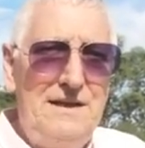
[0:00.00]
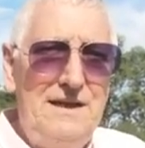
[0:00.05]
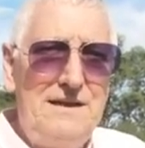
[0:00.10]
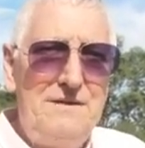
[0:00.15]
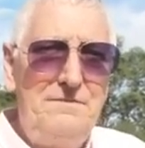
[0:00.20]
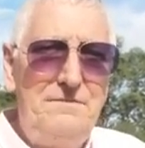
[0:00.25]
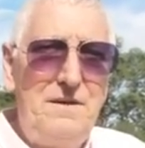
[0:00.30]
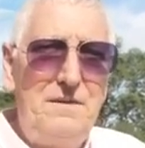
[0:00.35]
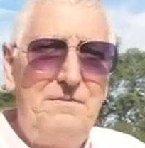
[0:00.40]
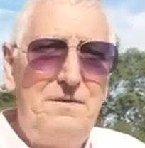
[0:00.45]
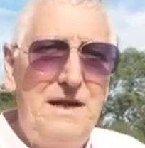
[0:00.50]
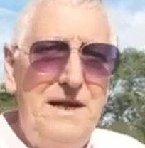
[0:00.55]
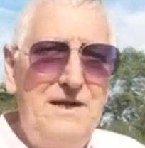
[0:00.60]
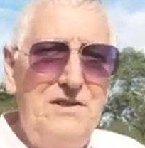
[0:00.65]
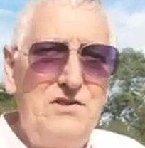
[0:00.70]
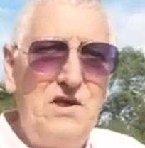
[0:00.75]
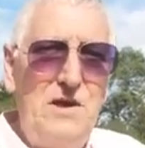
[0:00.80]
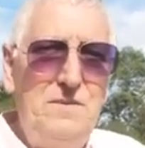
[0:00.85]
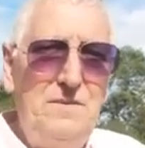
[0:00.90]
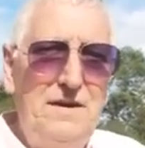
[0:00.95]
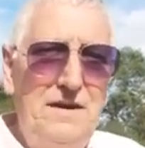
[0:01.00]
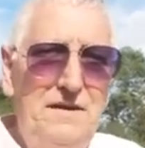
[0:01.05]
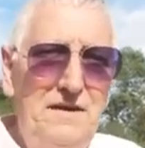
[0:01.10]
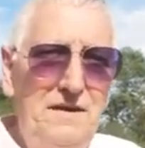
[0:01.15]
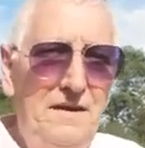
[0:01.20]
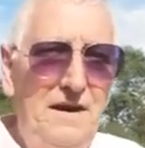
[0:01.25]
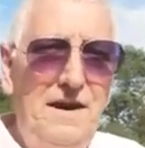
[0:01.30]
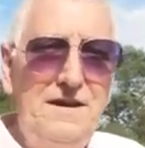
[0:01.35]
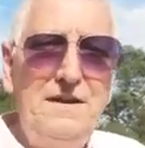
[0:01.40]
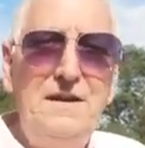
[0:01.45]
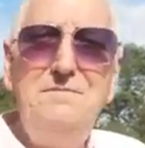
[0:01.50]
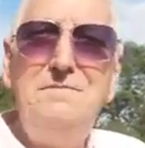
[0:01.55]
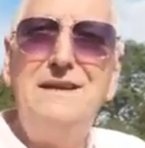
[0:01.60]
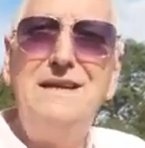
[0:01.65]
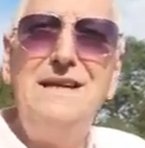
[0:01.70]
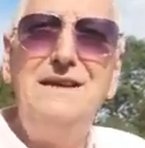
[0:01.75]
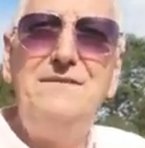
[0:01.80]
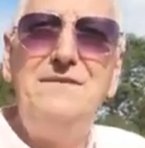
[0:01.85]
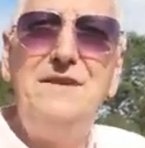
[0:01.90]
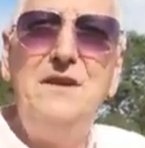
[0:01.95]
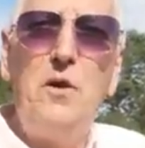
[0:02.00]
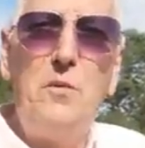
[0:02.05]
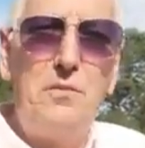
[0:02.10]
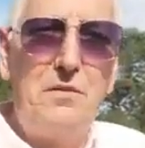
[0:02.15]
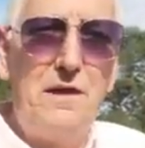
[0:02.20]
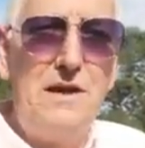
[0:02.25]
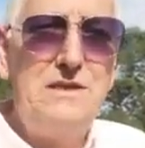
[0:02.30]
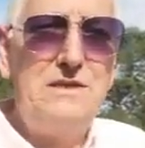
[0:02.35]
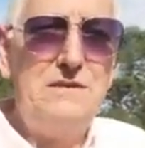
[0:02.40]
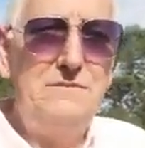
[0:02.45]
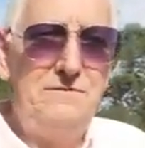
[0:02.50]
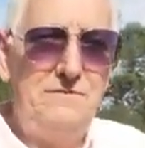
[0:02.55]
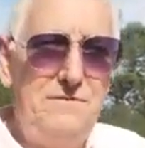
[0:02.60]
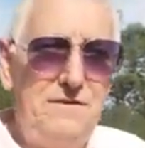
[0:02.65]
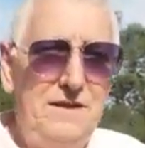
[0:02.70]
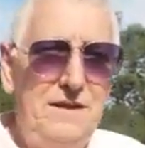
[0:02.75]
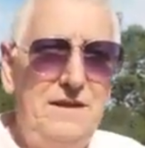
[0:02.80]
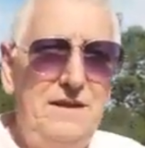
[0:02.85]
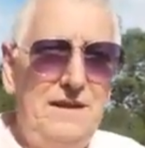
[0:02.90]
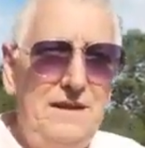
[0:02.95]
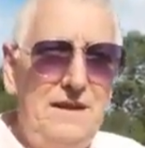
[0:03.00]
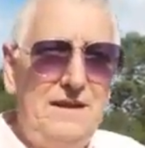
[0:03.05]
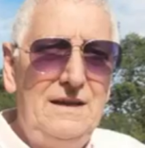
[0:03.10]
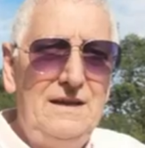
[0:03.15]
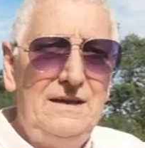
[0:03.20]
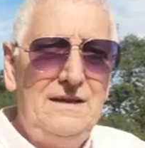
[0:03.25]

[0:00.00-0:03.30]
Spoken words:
He had a brain tumour, and I don't believe the operation for the